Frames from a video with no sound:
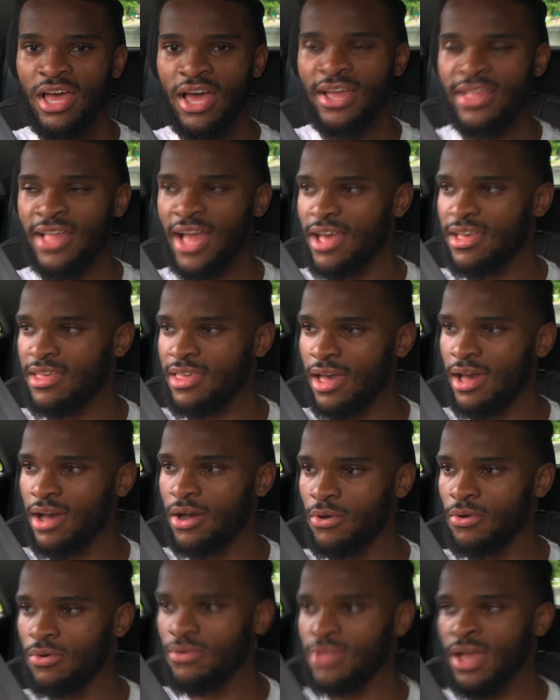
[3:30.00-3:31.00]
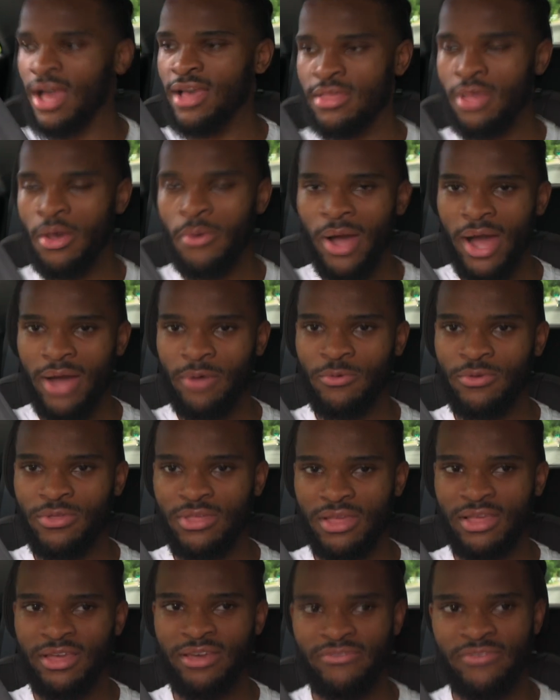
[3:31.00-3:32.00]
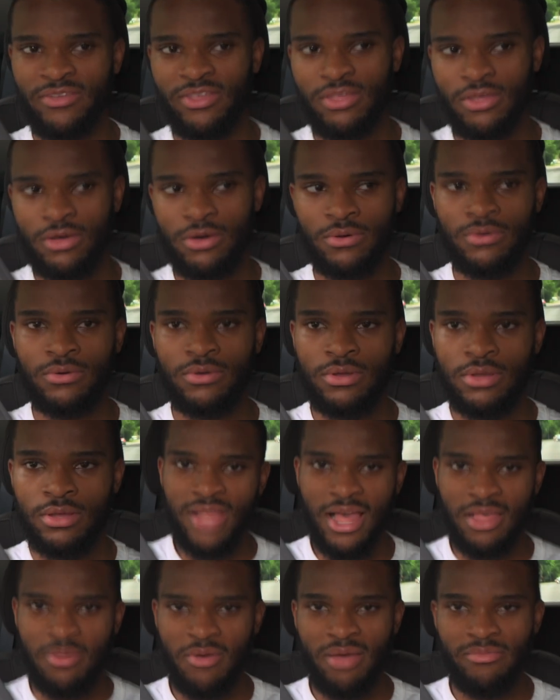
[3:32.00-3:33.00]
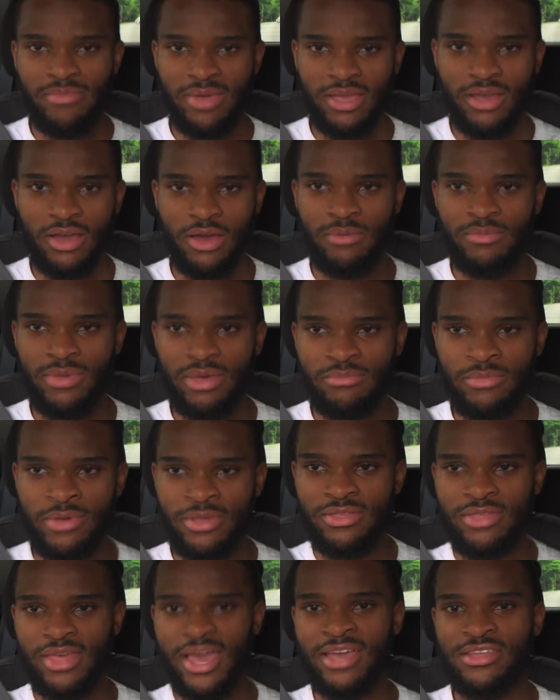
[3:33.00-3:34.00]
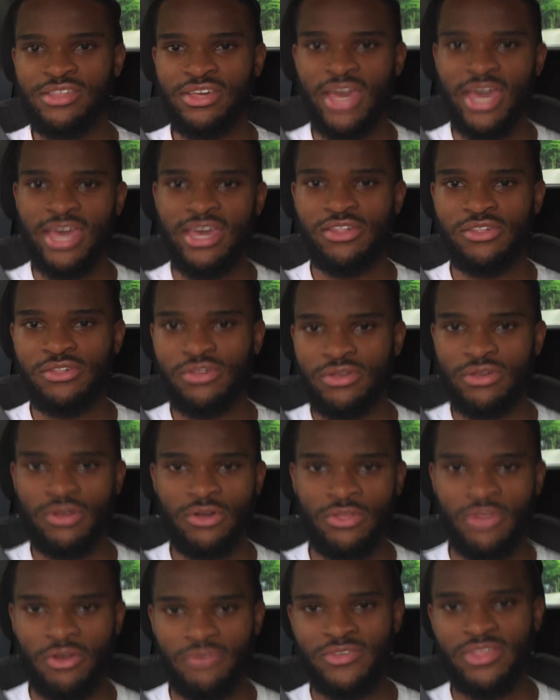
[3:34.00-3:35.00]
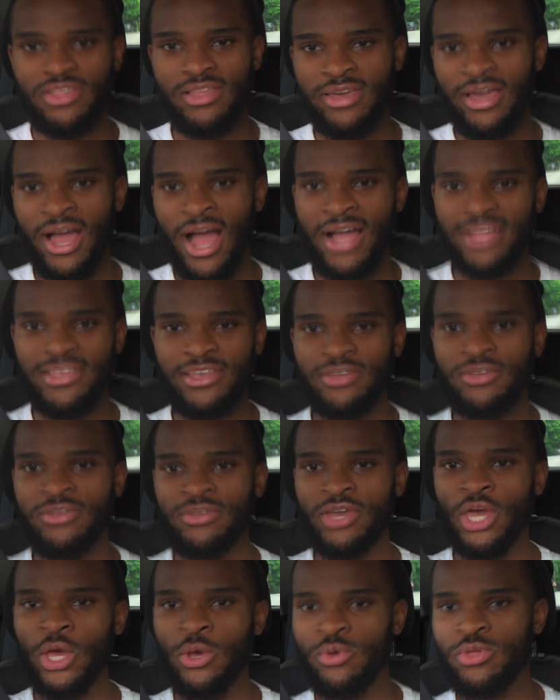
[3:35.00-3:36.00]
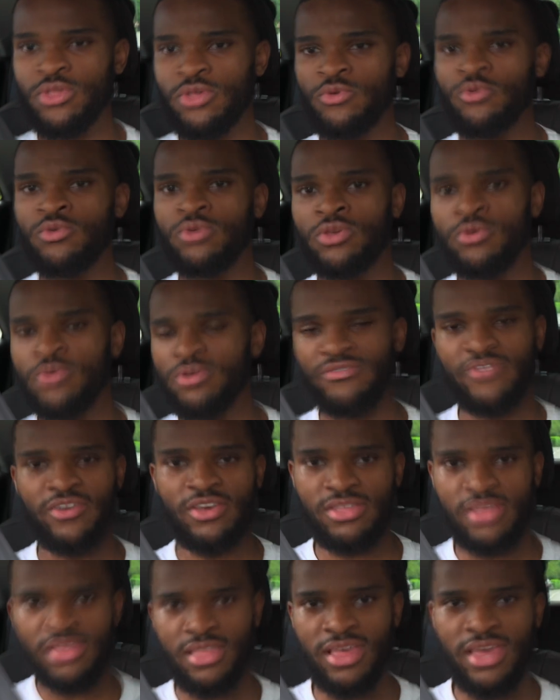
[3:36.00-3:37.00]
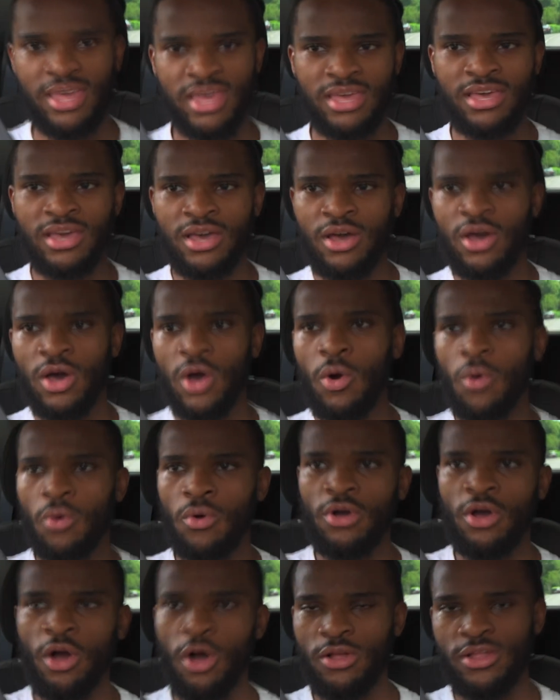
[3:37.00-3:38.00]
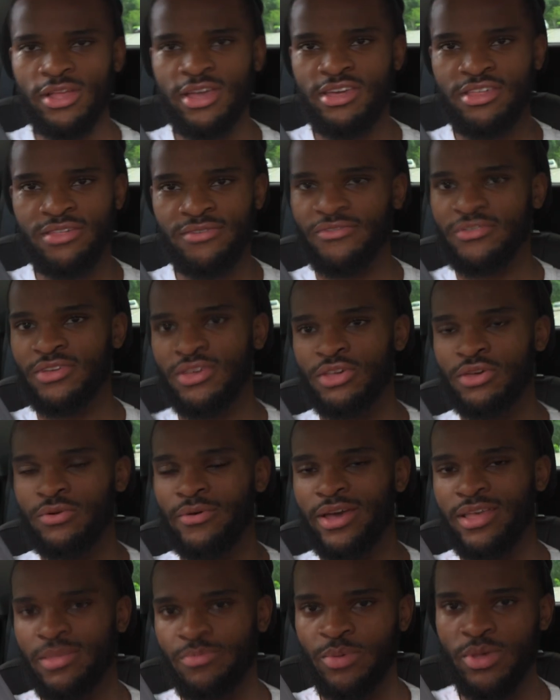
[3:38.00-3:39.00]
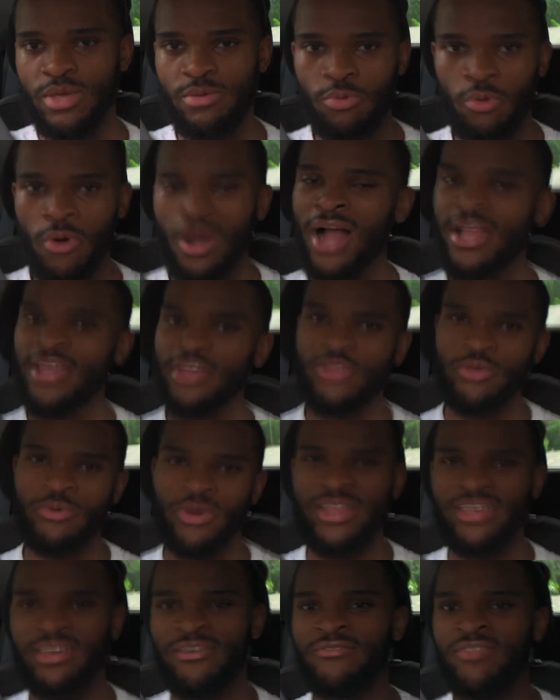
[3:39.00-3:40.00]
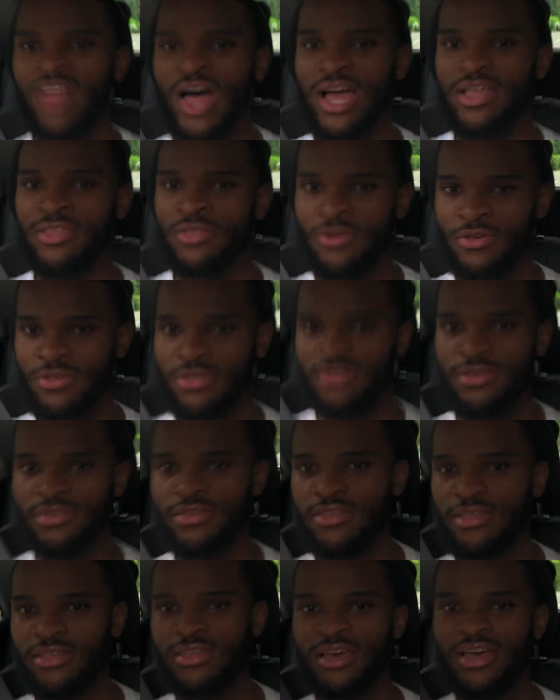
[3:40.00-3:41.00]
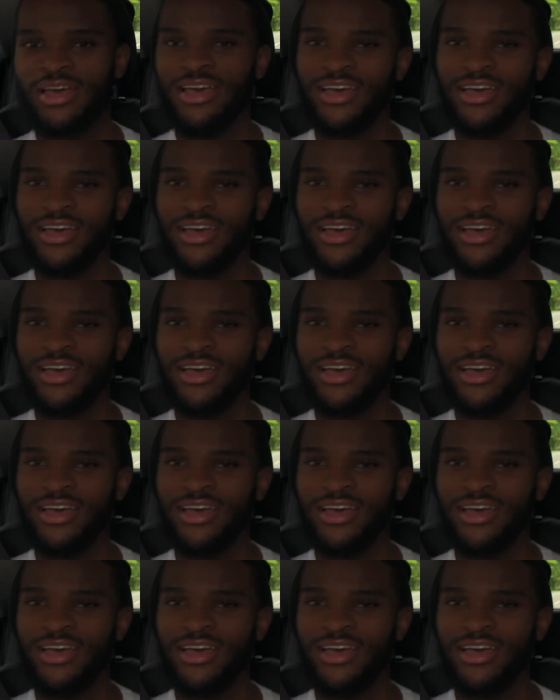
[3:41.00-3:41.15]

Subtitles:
and that's how I want to live. And so that's why I've made a commitment to education, because obviously I didn't go to university or college for the US people. I didn't do any of that nonsense.